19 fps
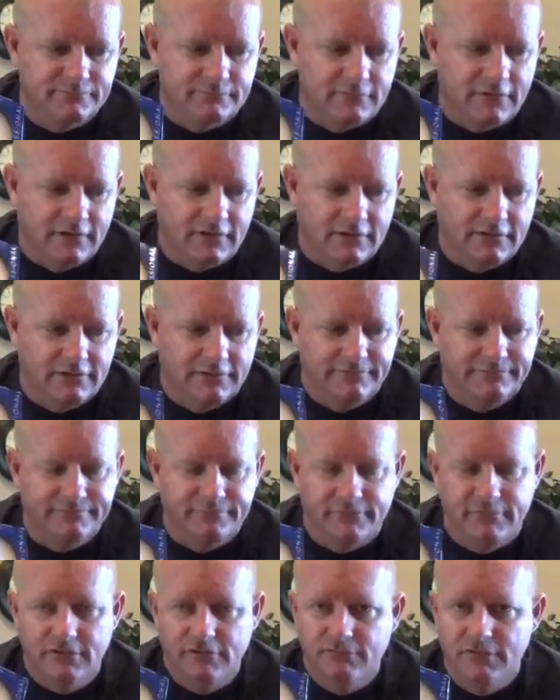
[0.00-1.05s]
like a
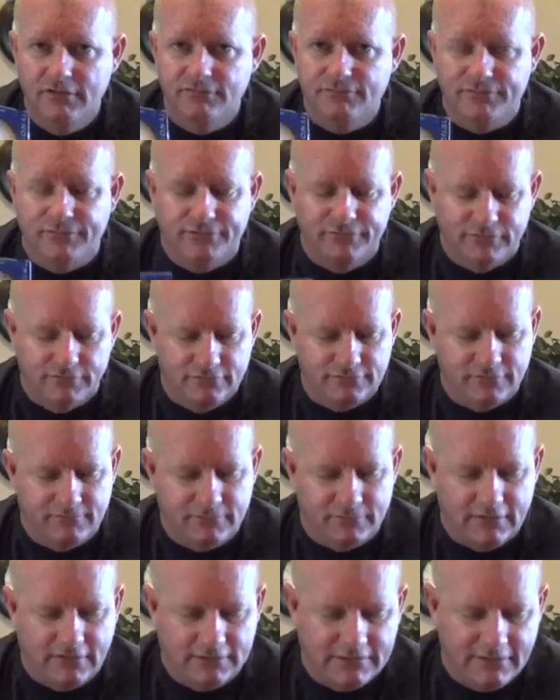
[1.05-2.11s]
UV filter or
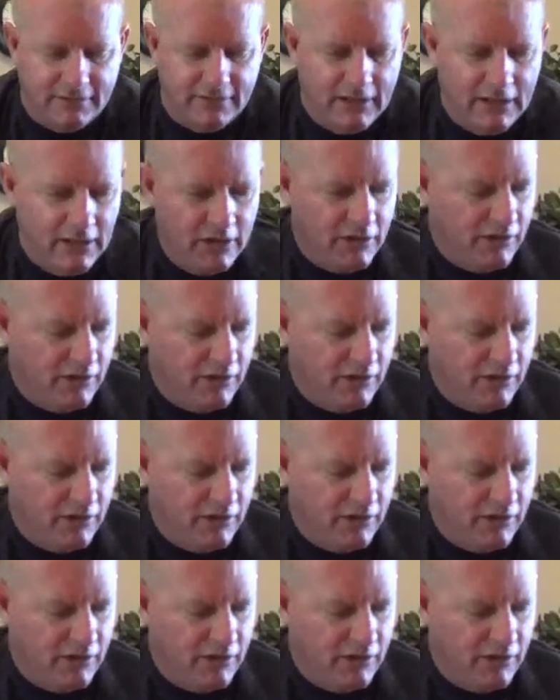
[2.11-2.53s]
something like that.